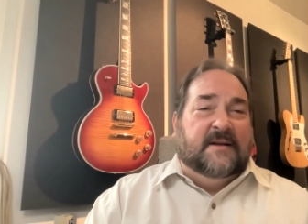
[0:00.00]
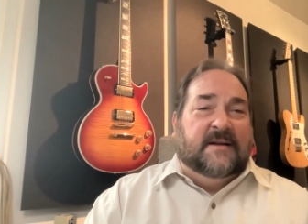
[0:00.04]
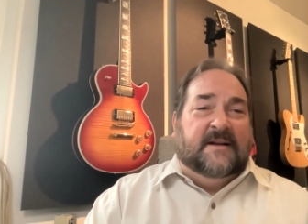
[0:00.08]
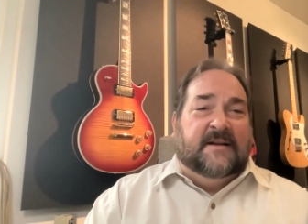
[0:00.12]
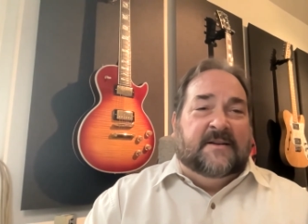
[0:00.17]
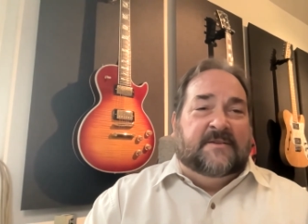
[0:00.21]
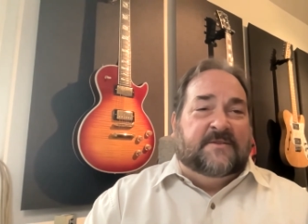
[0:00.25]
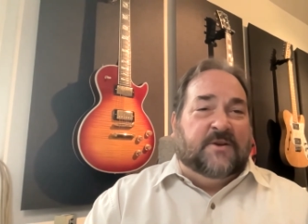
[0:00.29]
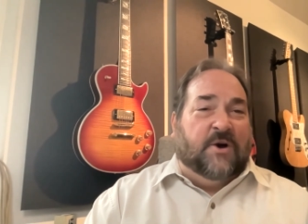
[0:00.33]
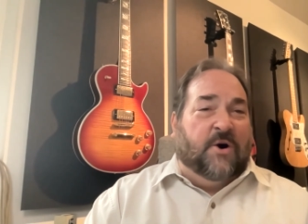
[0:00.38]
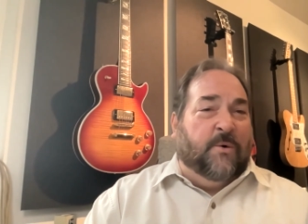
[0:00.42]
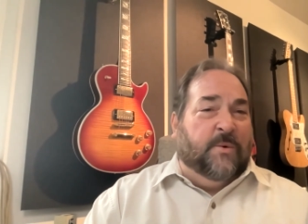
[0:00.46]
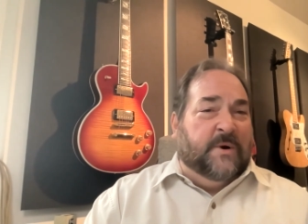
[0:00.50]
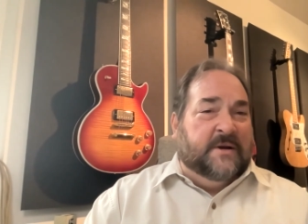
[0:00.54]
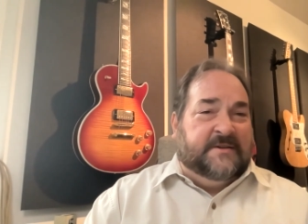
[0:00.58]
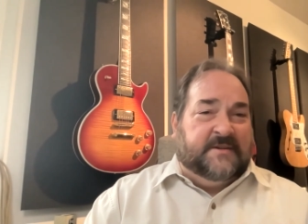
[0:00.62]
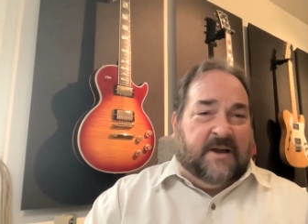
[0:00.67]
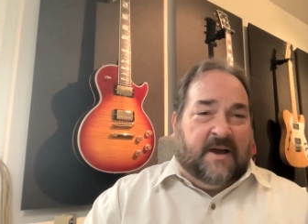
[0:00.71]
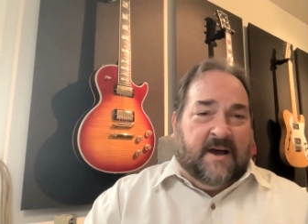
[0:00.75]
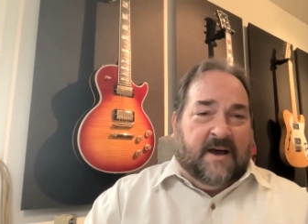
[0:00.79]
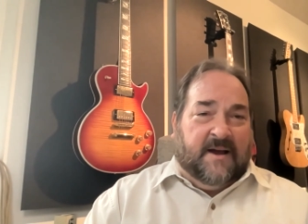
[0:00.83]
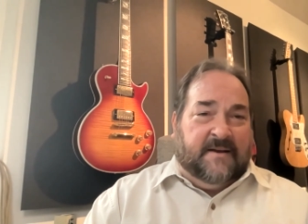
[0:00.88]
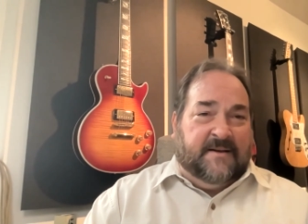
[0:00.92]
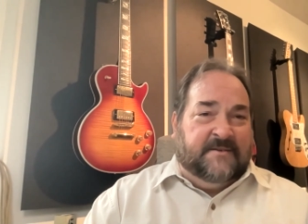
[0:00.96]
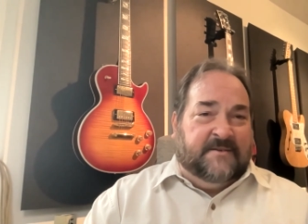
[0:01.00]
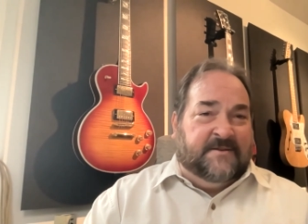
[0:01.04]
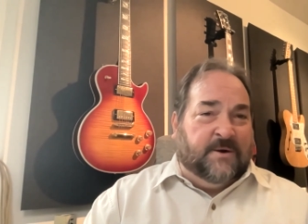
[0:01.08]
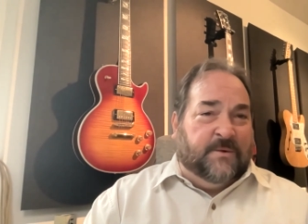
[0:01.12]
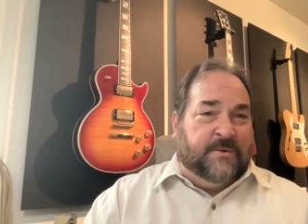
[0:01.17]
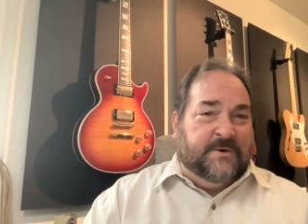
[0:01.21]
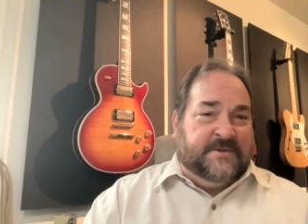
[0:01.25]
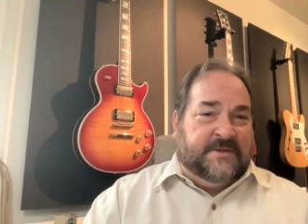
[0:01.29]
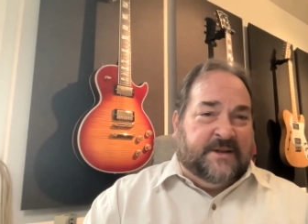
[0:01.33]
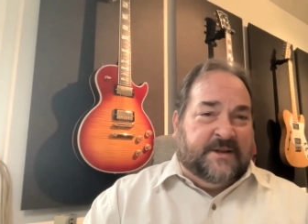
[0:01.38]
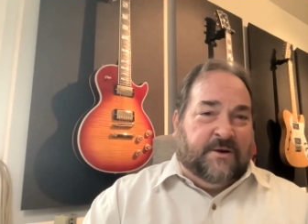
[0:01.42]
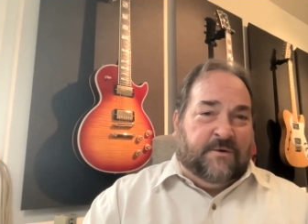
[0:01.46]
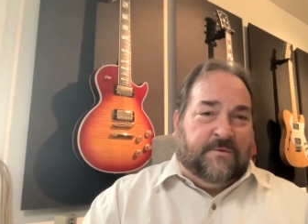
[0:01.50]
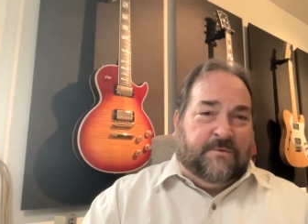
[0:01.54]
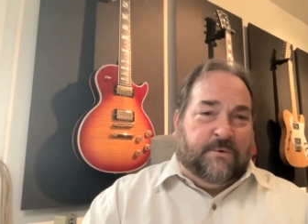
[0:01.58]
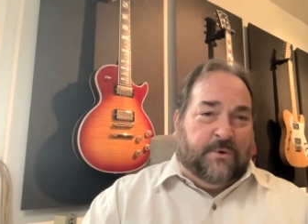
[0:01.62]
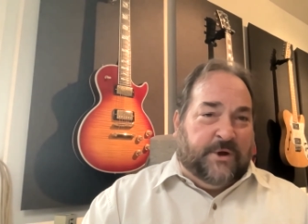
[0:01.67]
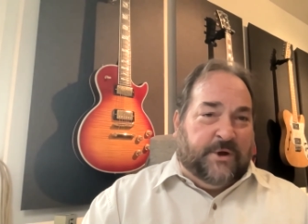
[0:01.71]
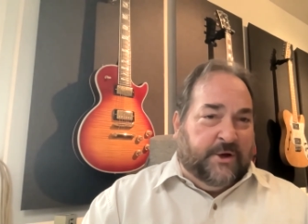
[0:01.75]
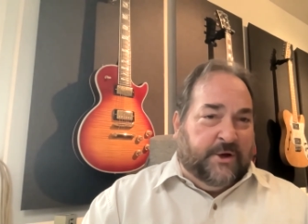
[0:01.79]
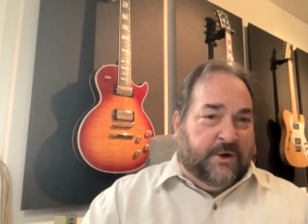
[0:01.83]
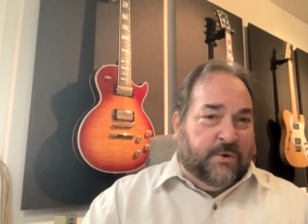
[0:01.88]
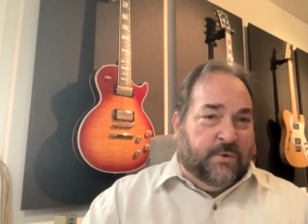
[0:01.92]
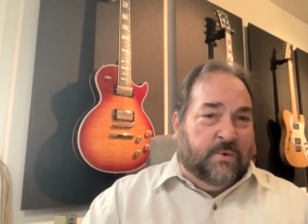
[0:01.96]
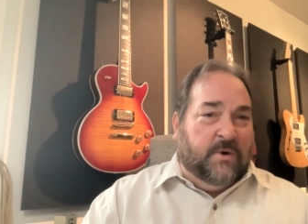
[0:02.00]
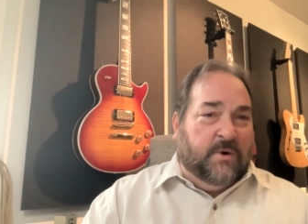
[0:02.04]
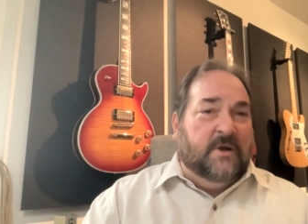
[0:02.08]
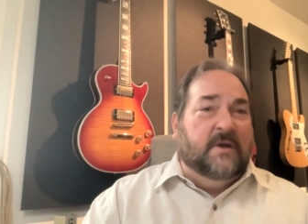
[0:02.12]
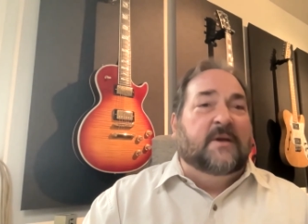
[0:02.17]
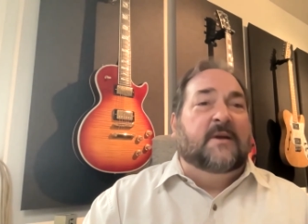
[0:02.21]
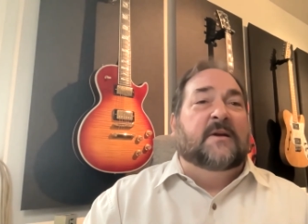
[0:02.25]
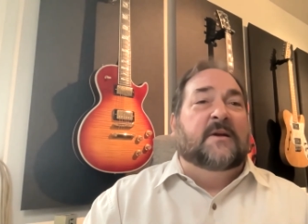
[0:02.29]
it's always hot it's always there for you